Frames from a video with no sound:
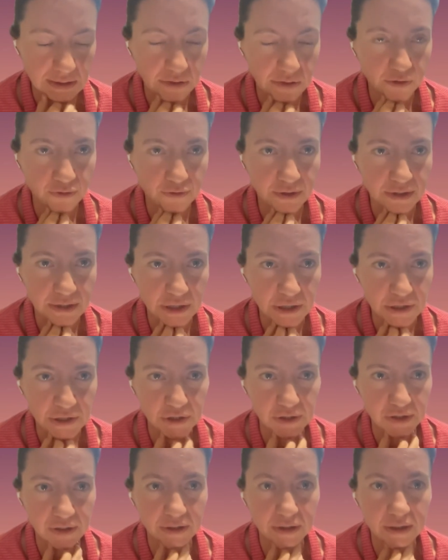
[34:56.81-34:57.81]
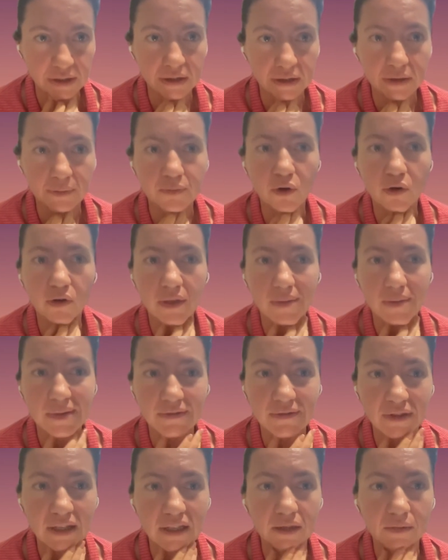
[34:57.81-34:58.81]
is to research the programs
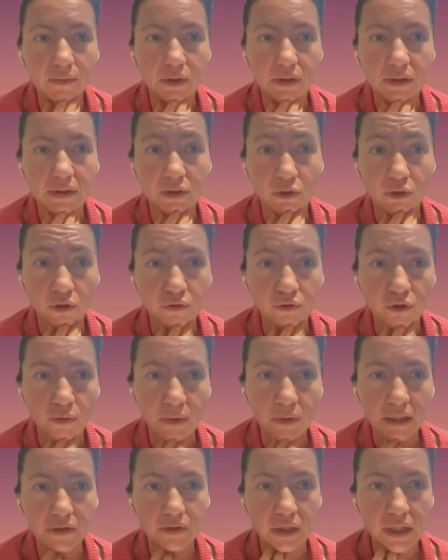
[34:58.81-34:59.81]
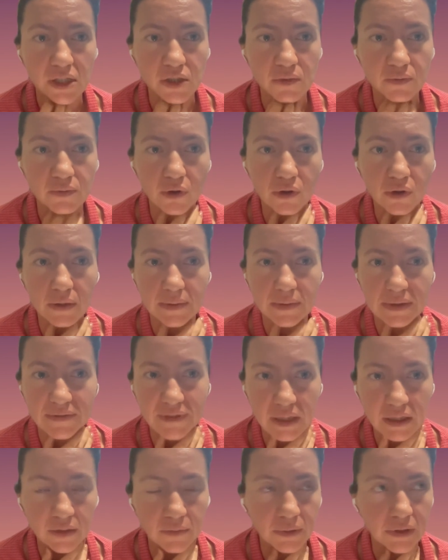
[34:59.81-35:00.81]
available, the non-formal education programs
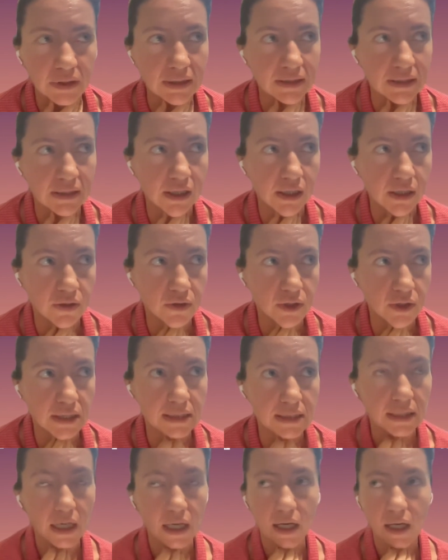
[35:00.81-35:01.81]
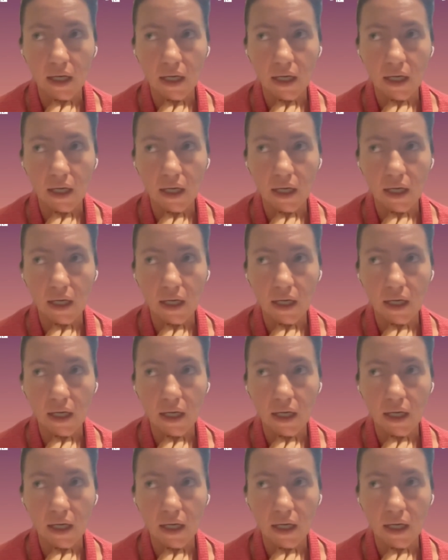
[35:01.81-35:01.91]
available in their countries